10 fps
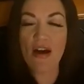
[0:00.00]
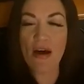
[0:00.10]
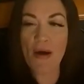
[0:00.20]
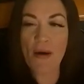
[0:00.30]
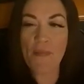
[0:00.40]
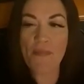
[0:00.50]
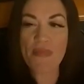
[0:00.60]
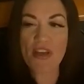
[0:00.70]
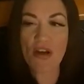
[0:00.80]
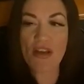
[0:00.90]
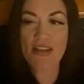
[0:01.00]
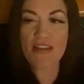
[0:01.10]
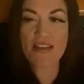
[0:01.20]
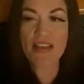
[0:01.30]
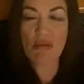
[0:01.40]
And
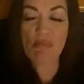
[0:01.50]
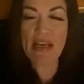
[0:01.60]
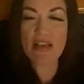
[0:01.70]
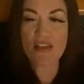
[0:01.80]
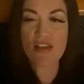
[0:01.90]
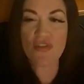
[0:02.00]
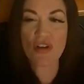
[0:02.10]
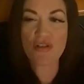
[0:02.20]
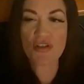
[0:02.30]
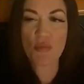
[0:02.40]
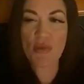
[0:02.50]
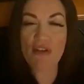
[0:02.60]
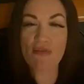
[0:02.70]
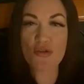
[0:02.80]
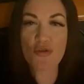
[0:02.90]
that's, I think, the basis for so
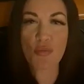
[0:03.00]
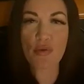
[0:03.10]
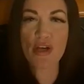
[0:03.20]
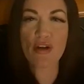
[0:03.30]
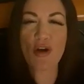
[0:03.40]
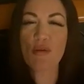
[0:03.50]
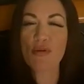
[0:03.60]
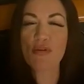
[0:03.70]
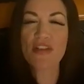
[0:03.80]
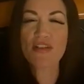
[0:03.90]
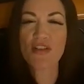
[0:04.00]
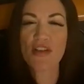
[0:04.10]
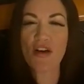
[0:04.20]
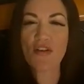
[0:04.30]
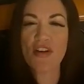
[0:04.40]
many of the superhero movies,
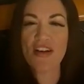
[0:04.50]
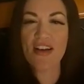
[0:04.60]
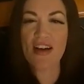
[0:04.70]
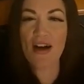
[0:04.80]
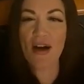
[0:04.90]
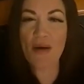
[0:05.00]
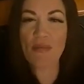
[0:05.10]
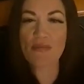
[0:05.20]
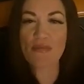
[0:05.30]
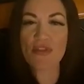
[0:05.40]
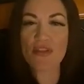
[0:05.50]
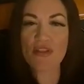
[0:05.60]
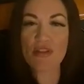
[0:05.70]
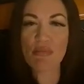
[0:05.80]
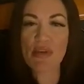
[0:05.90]

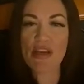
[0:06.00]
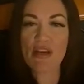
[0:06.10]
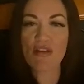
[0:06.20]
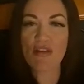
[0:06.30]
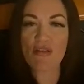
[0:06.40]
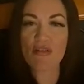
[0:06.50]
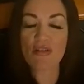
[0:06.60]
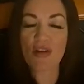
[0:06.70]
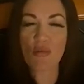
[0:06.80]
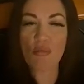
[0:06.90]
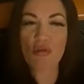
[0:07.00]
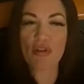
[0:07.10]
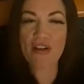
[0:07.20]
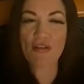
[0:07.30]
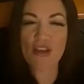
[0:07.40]
just to be,
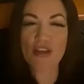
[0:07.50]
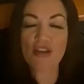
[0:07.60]
greater